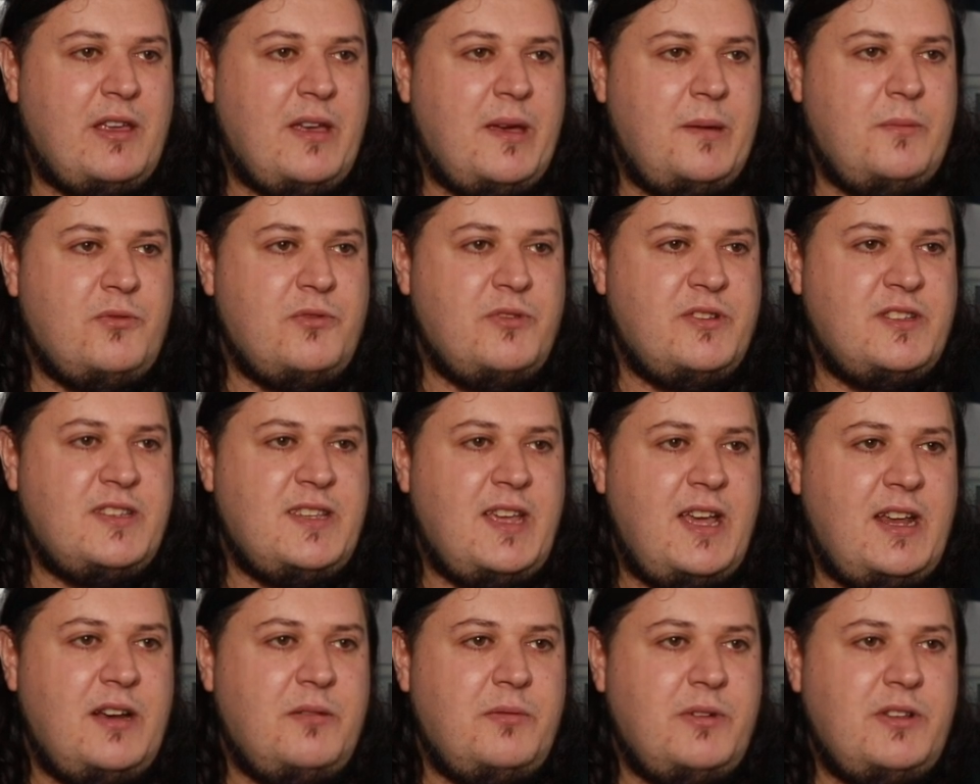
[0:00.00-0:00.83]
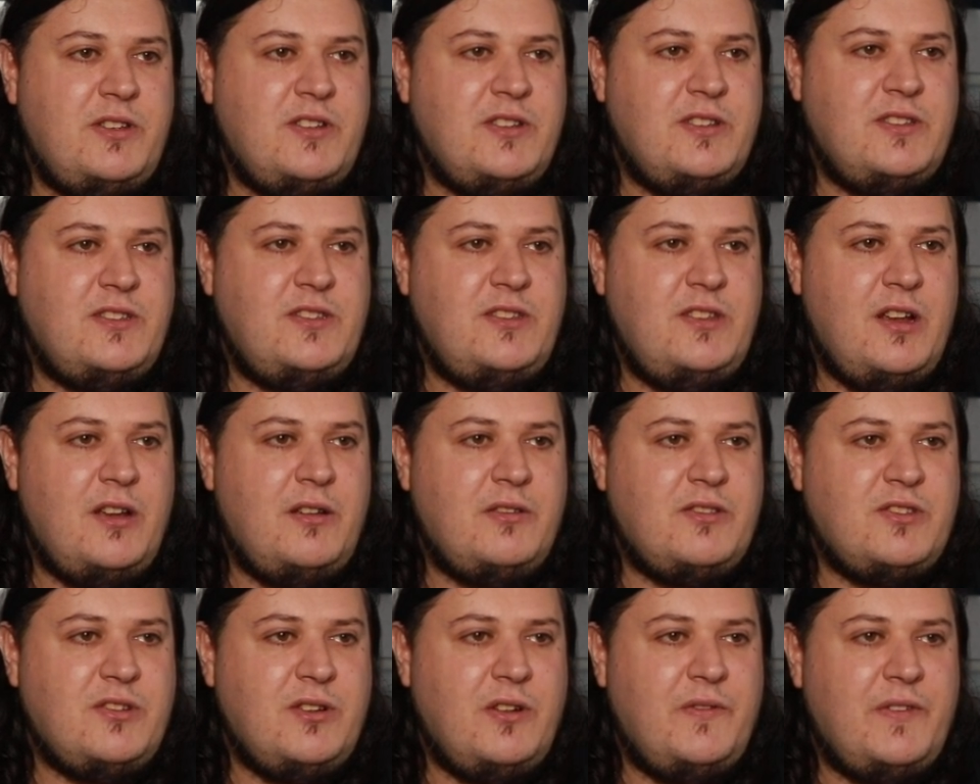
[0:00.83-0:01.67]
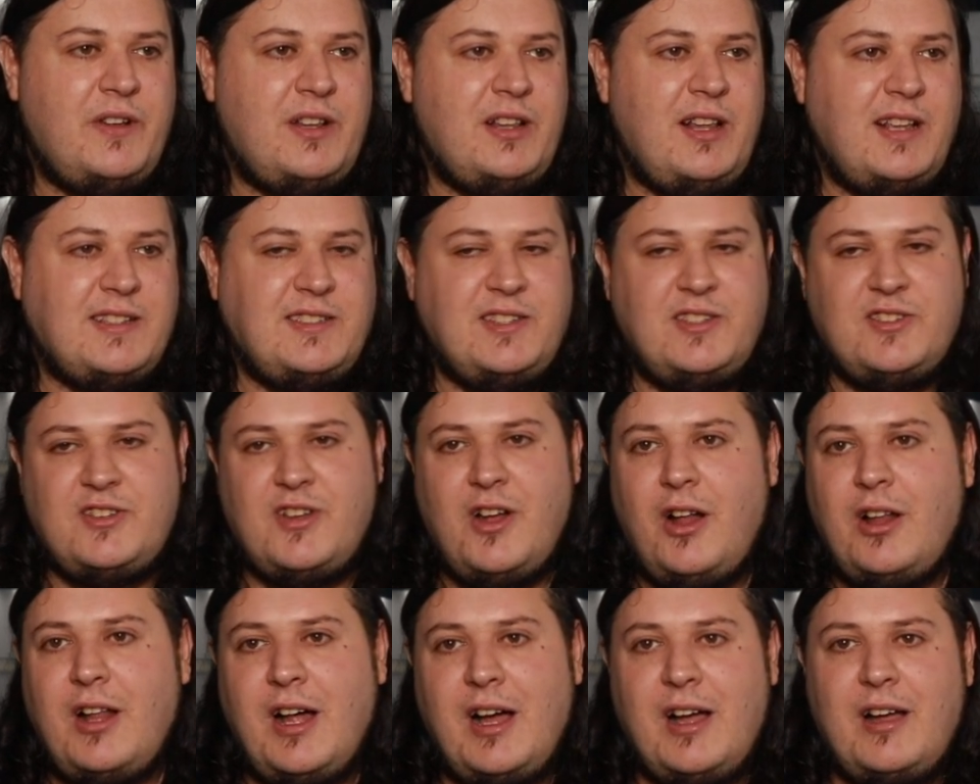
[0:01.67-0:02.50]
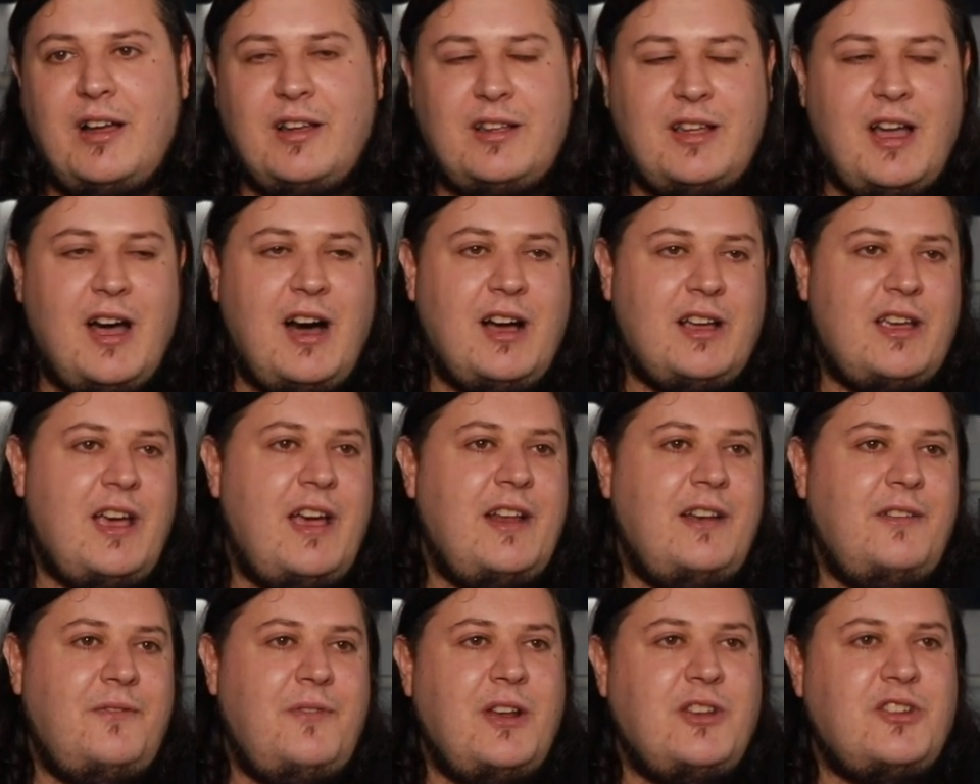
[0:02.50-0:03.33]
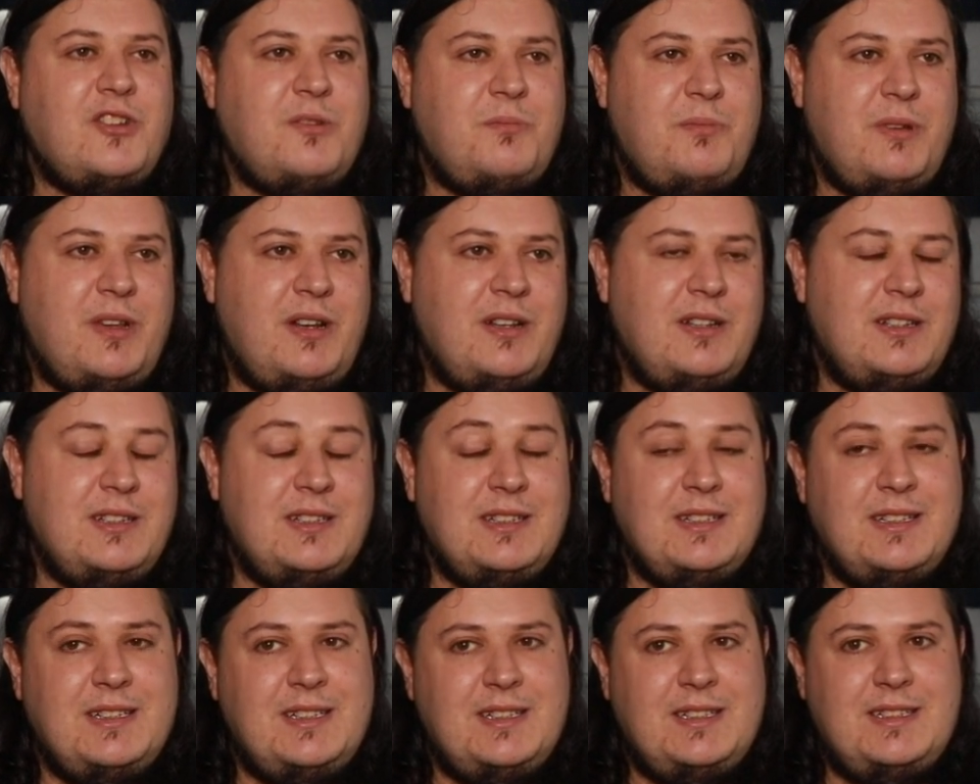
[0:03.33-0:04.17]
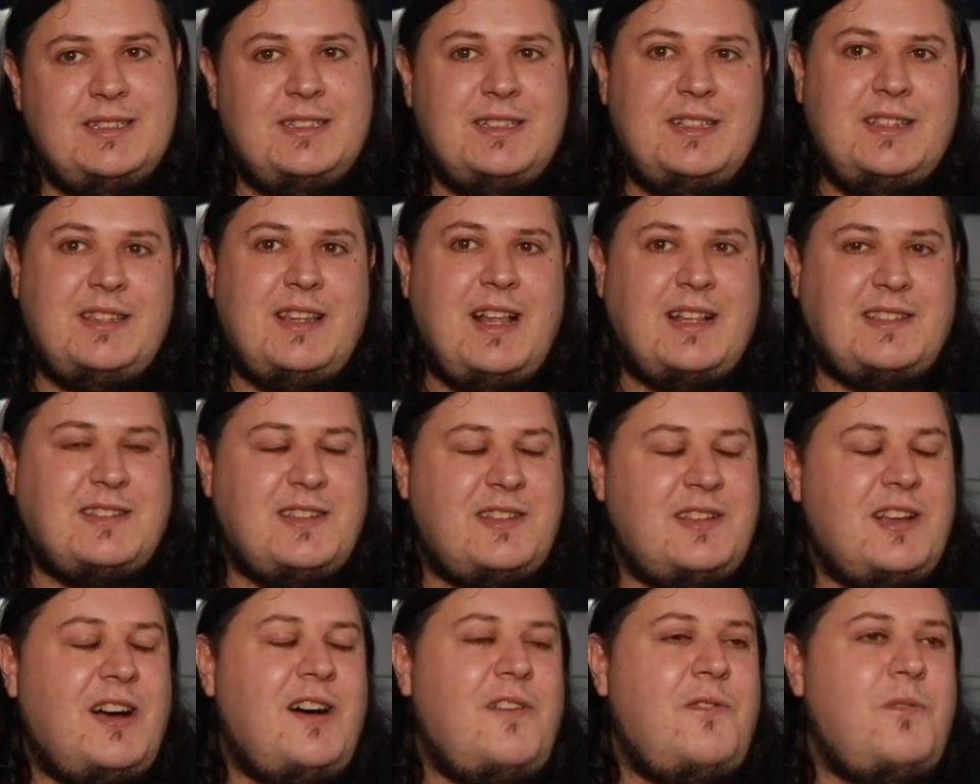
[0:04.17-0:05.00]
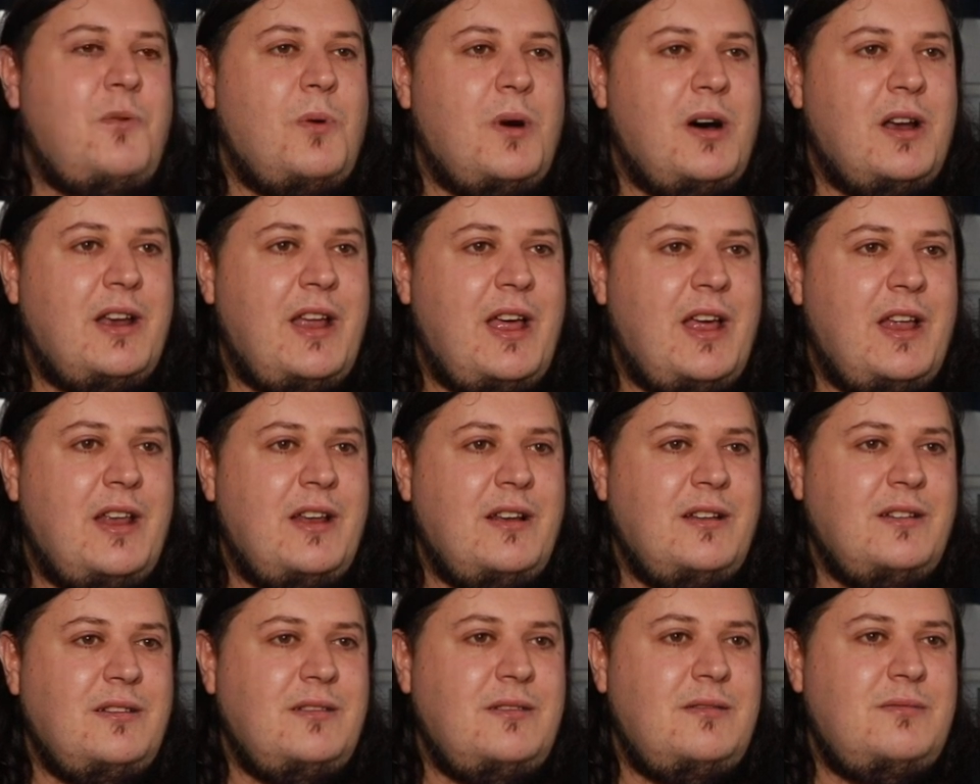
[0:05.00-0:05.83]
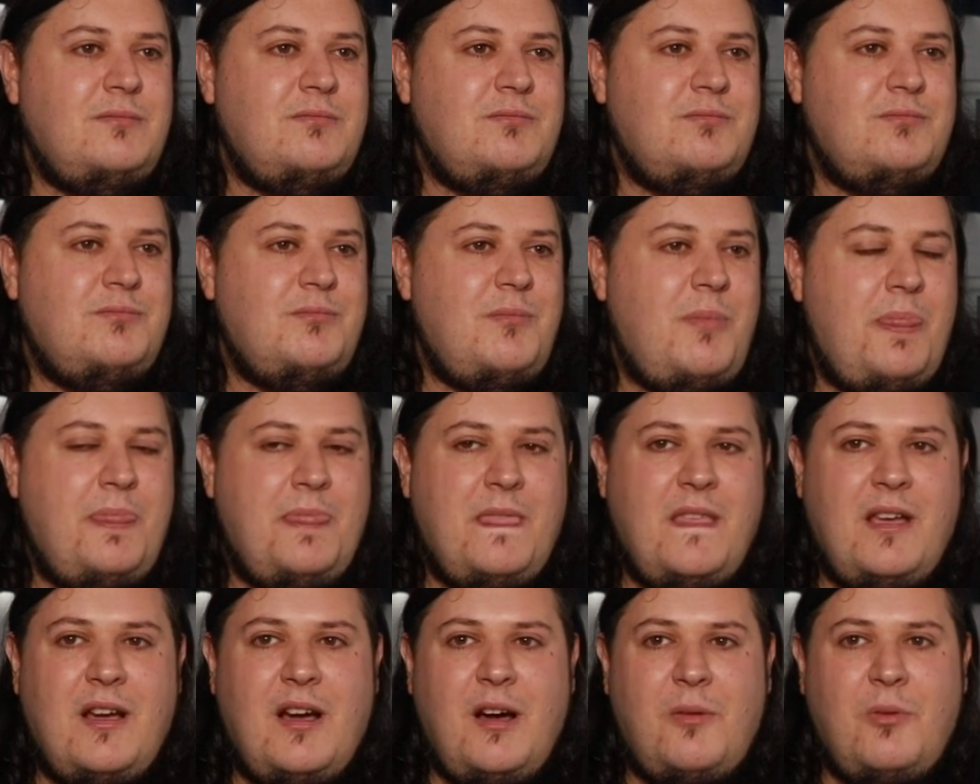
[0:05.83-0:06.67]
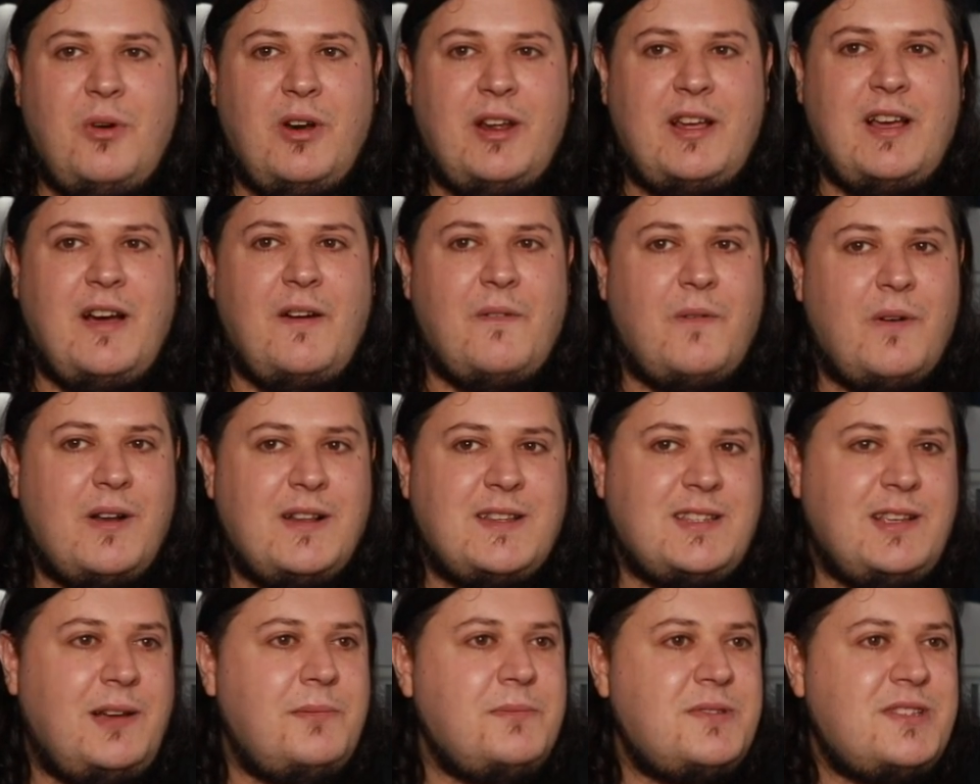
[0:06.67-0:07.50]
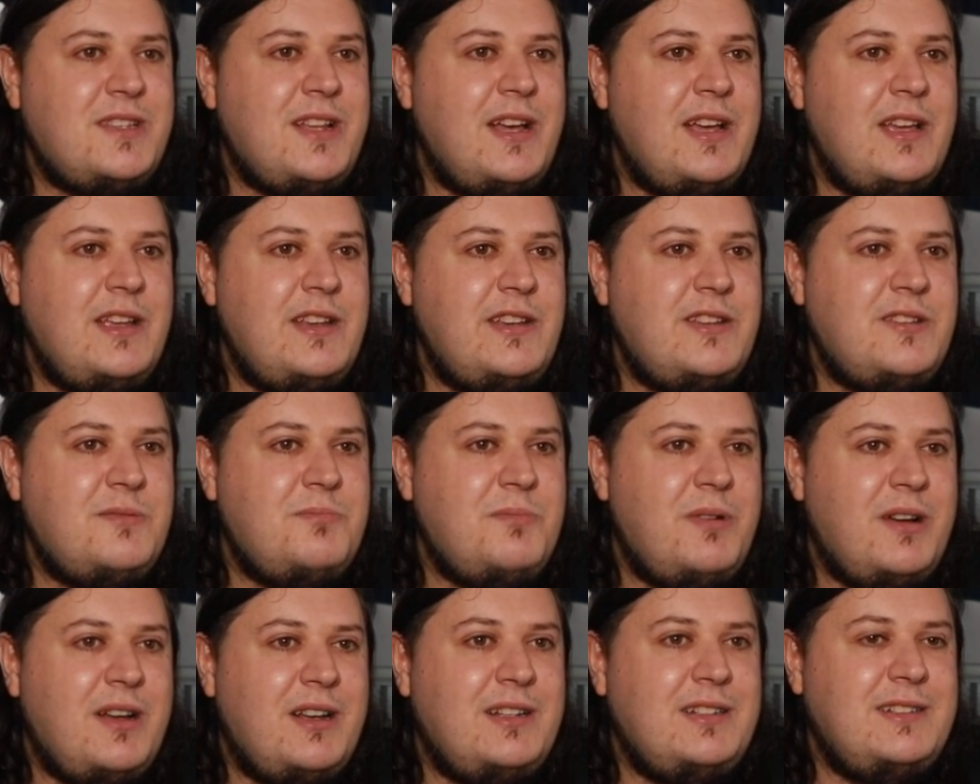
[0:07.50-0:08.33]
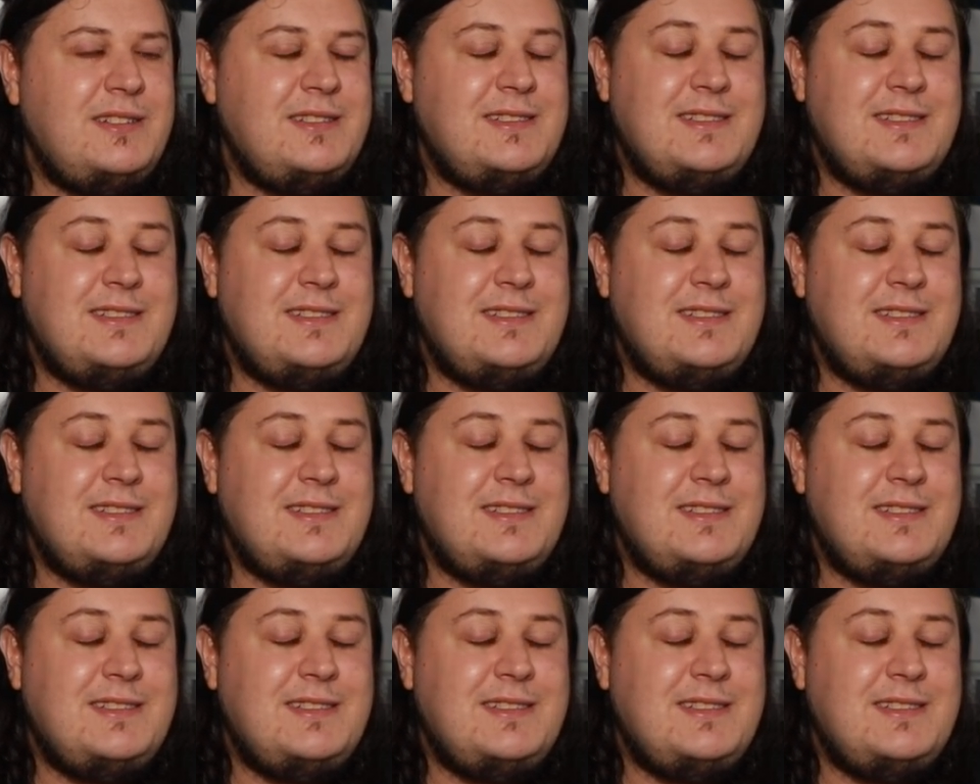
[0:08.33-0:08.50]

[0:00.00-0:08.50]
Cape Crusader, which is, you know, sort of a classic style arcade adventure, but that's a tough one, and I want to cover it at some stage, but